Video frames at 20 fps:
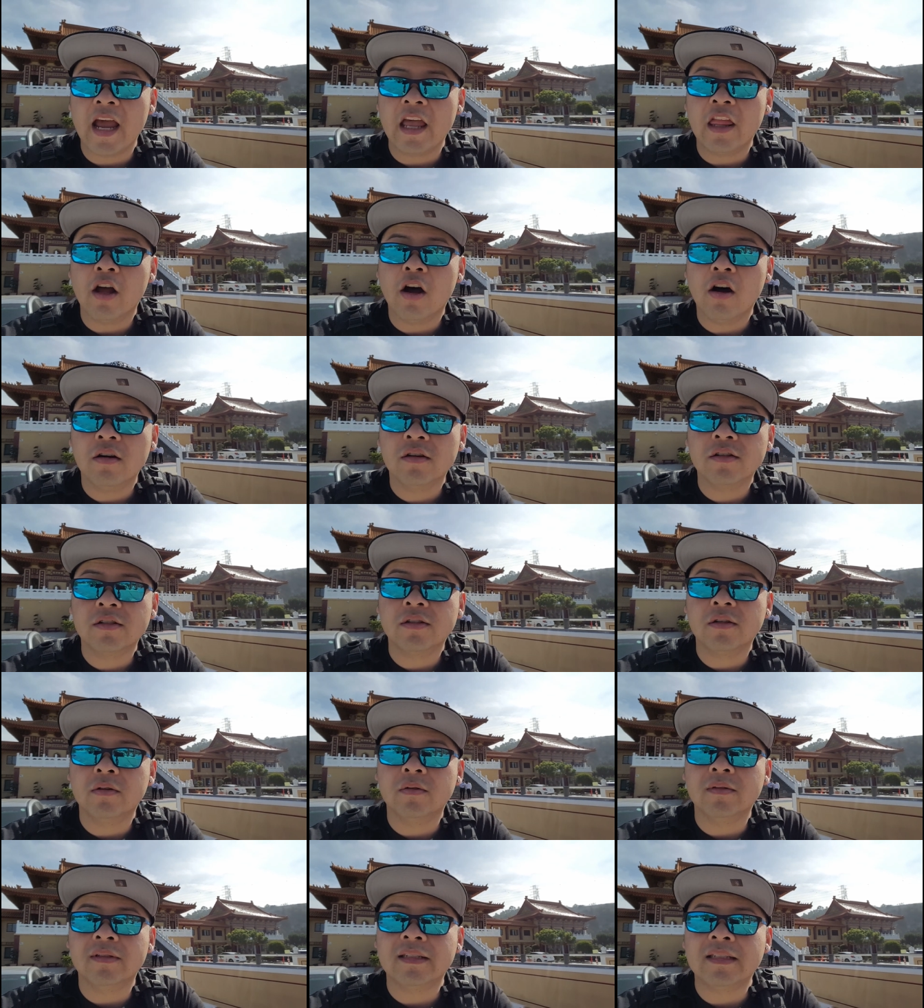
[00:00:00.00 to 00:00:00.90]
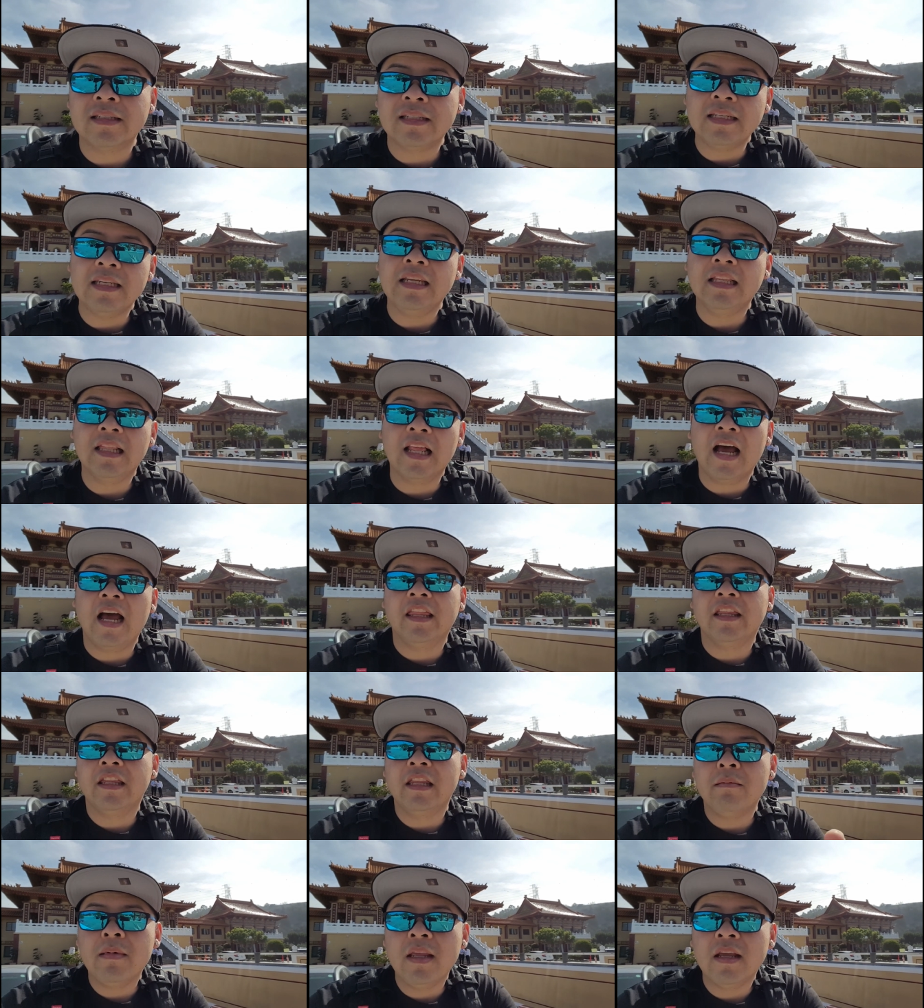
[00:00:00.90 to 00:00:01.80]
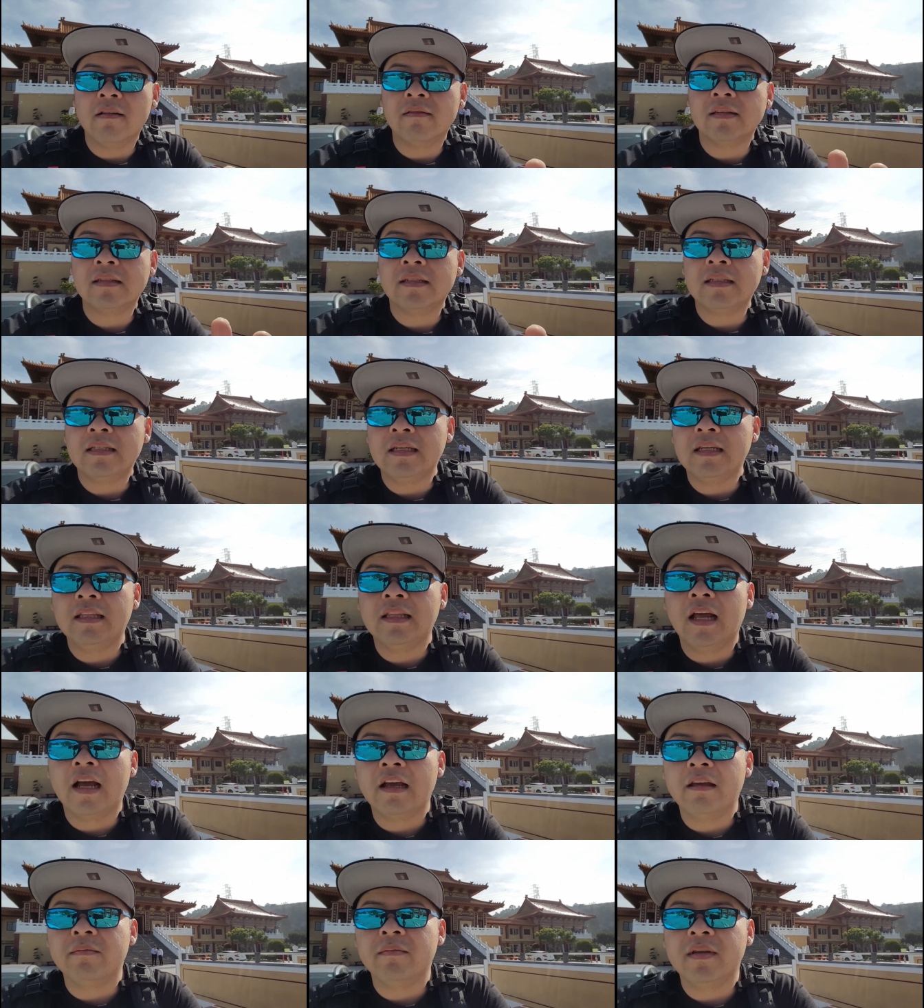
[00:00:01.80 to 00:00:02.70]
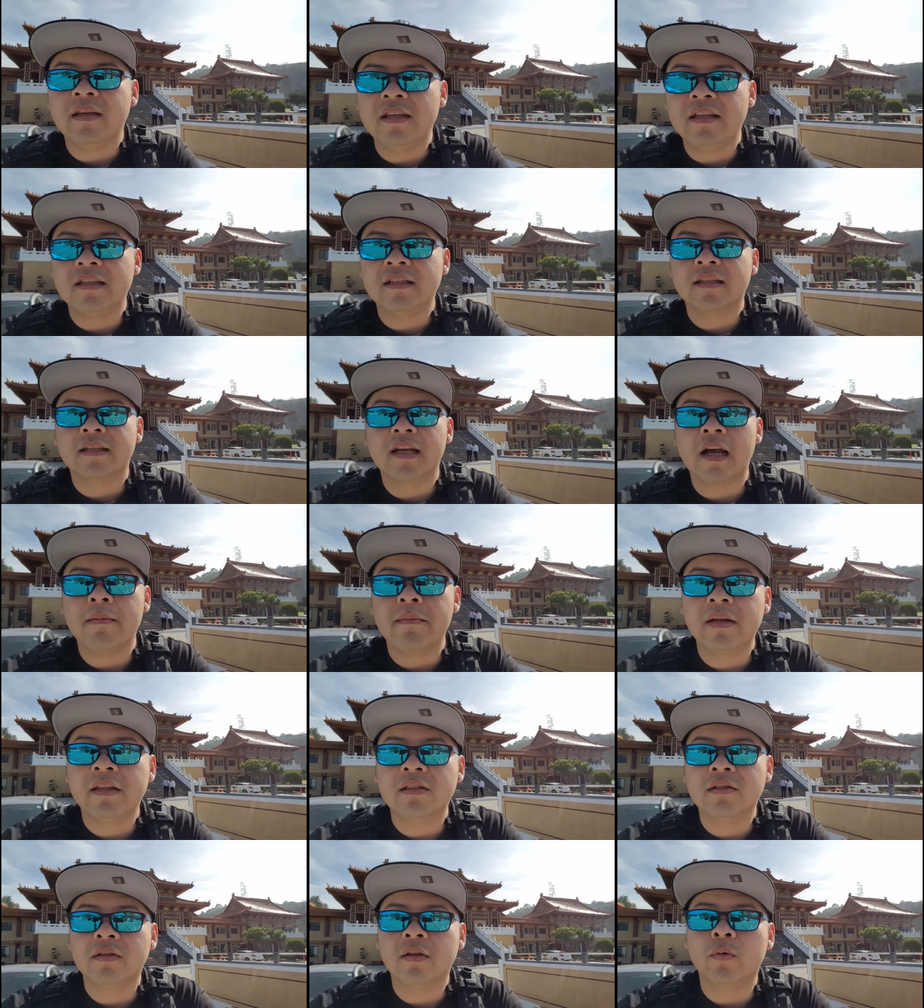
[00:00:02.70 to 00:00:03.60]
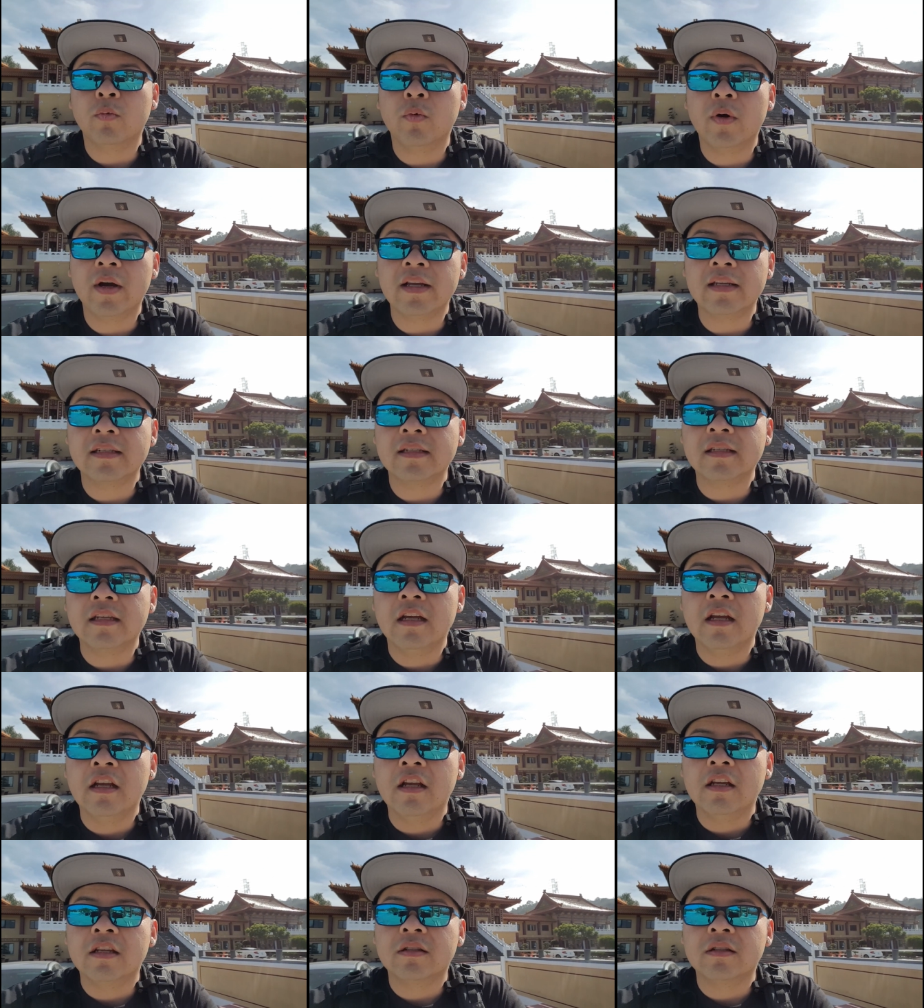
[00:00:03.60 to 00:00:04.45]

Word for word: And also Hsi Lai, the meaning of Hsi Lai means coming to the west.